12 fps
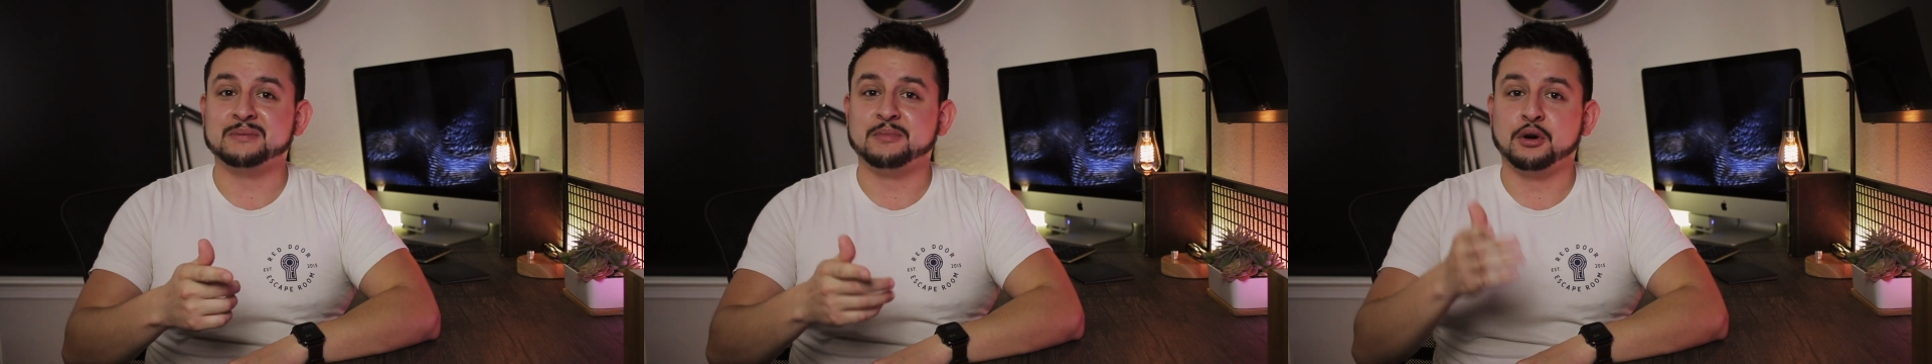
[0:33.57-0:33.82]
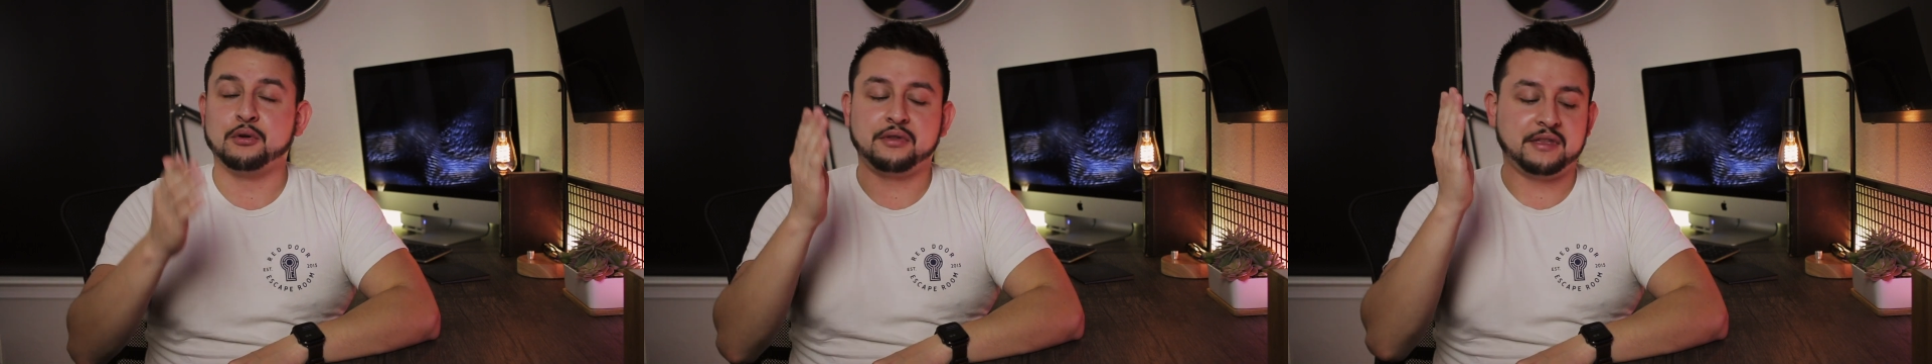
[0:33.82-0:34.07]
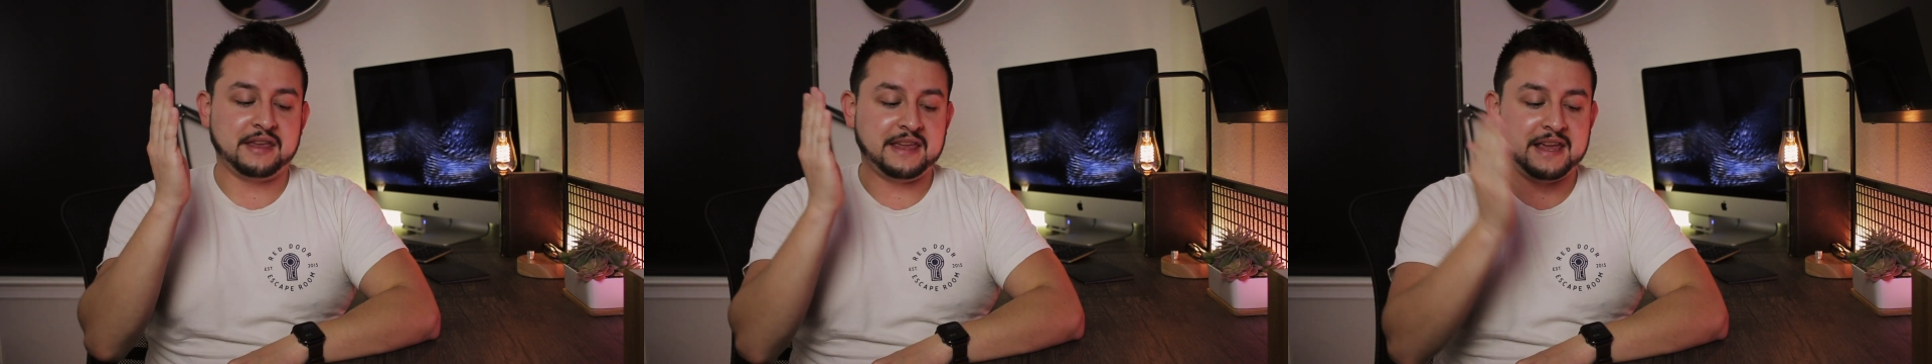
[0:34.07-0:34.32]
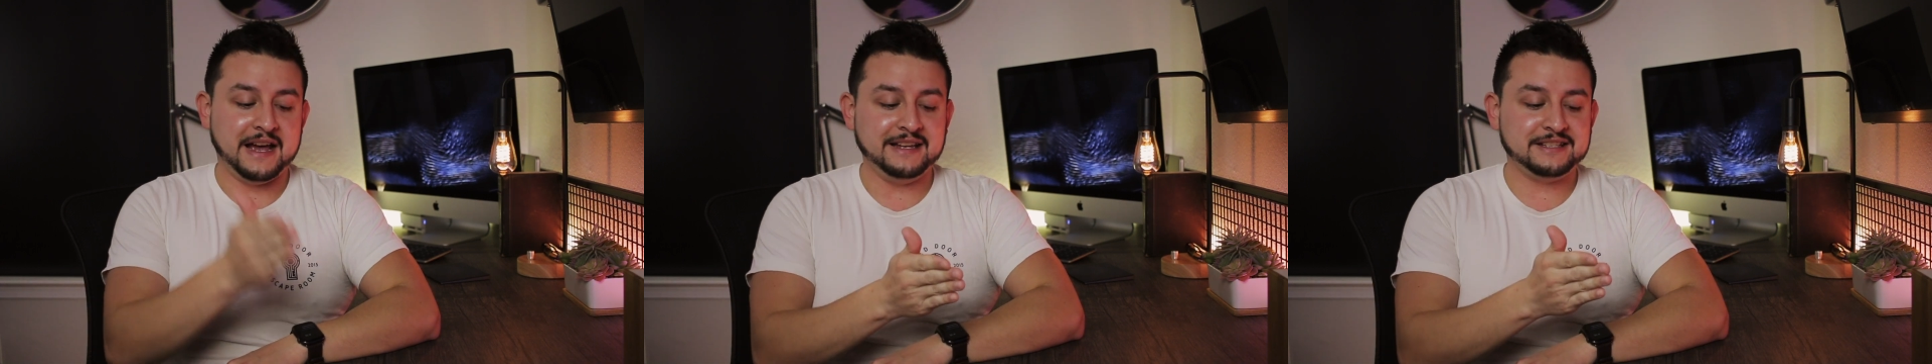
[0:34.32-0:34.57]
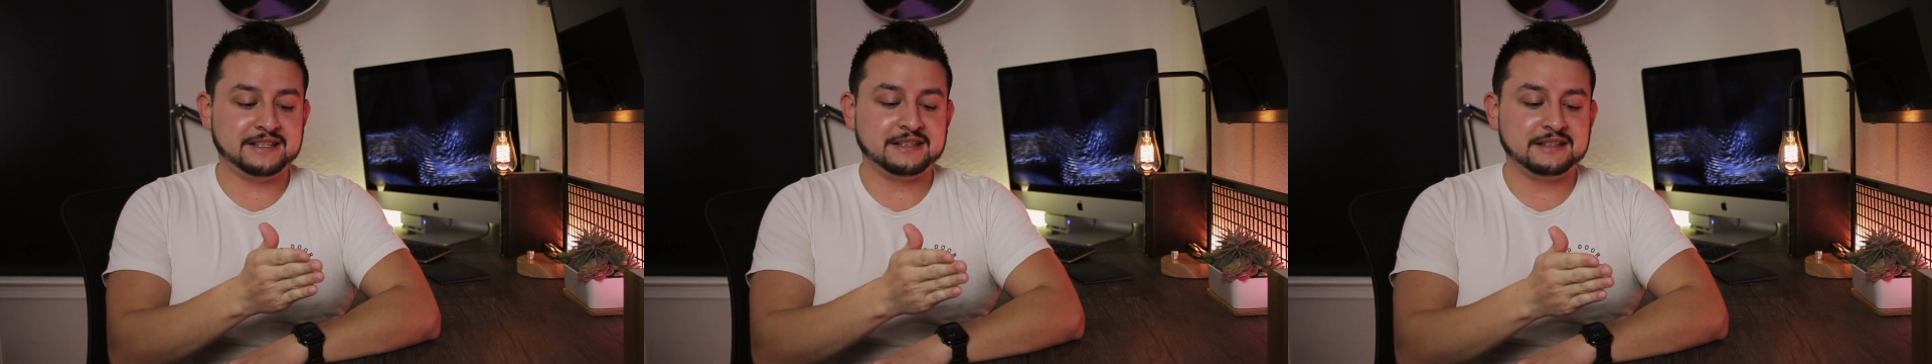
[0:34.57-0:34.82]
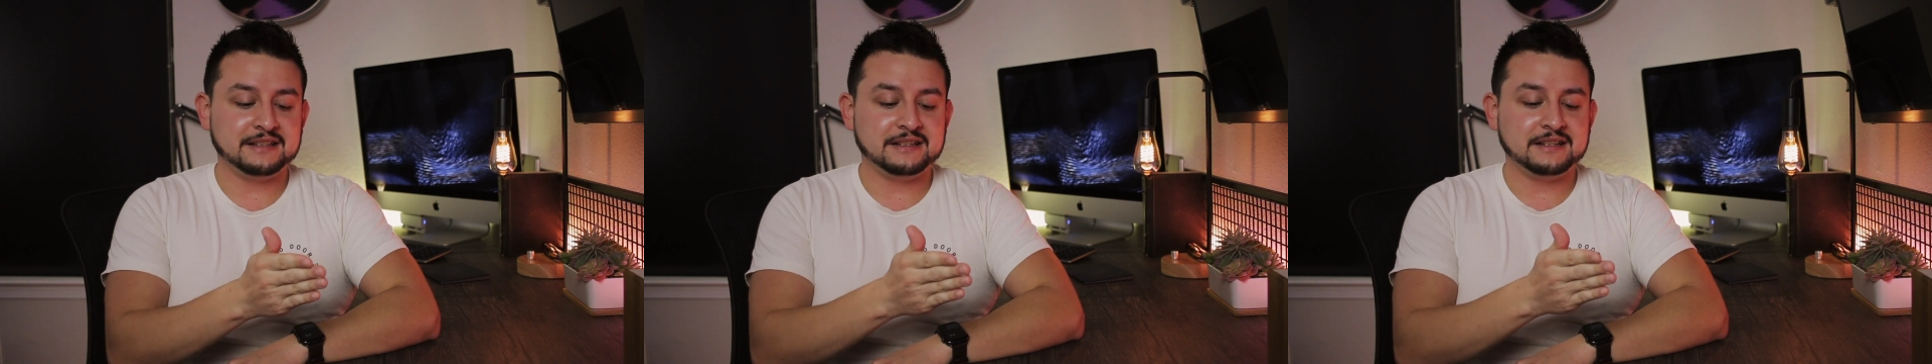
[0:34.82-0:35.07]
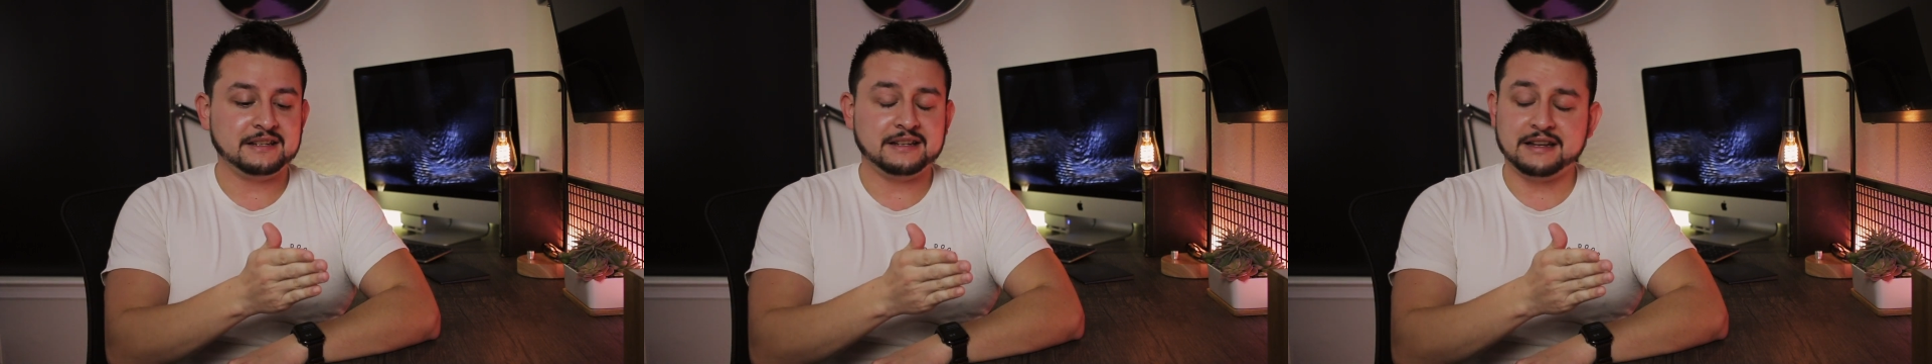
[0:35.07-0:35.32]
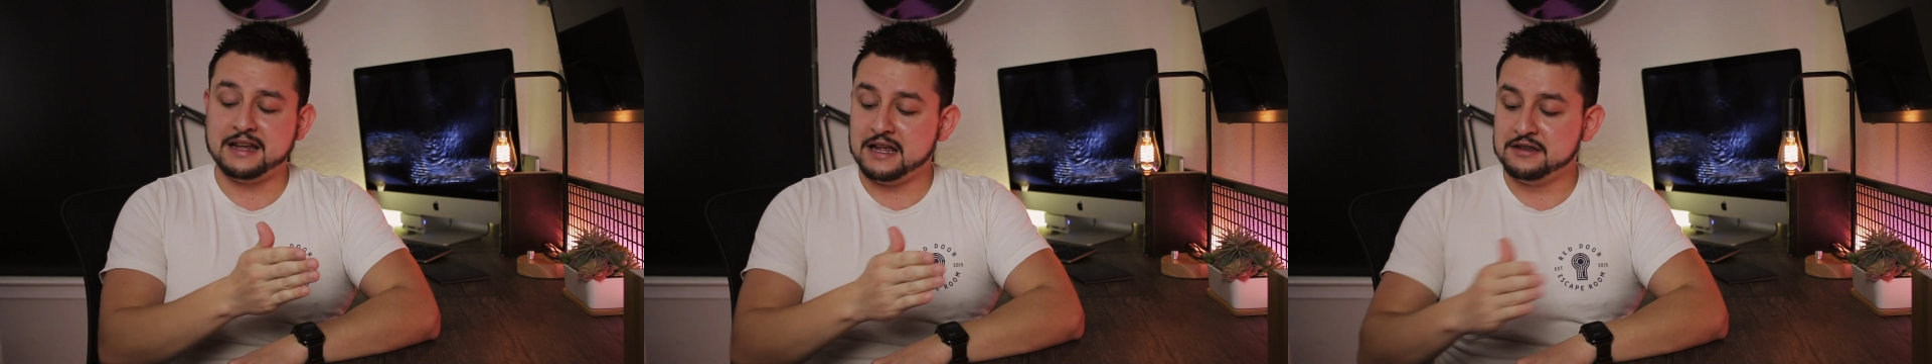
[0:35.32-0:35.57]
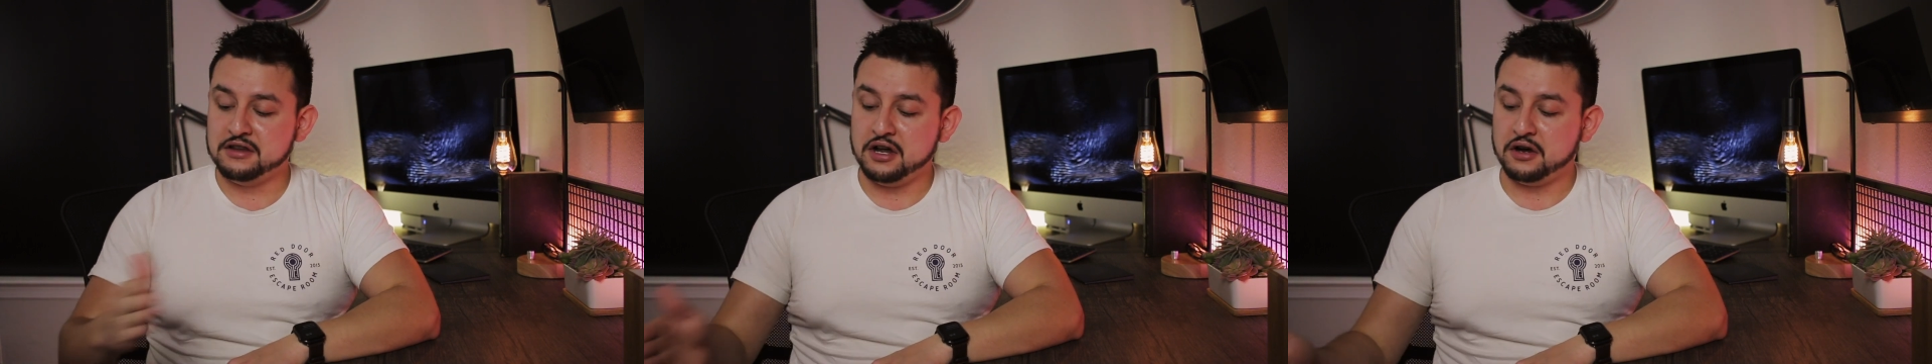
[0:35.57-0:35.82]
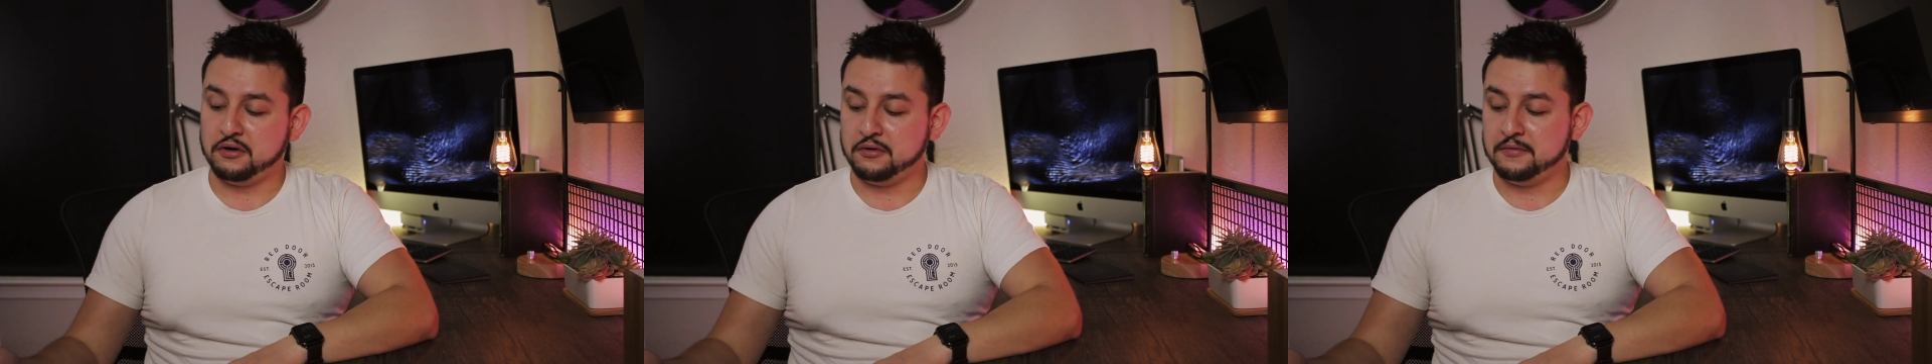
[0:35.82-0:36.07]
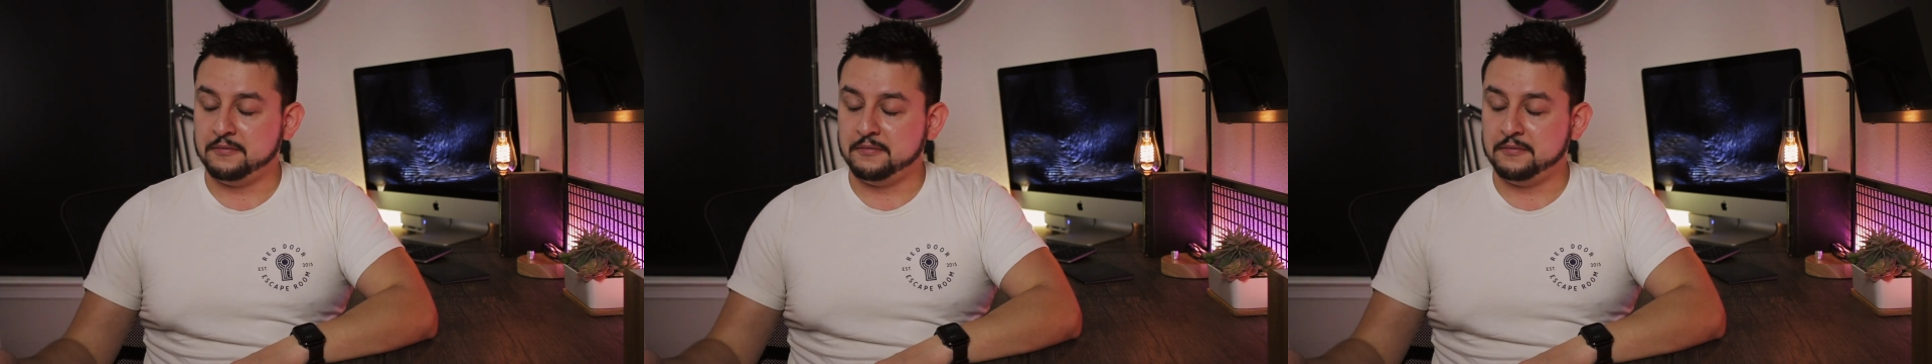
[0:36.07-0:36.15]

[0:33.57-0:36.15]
both yes and no.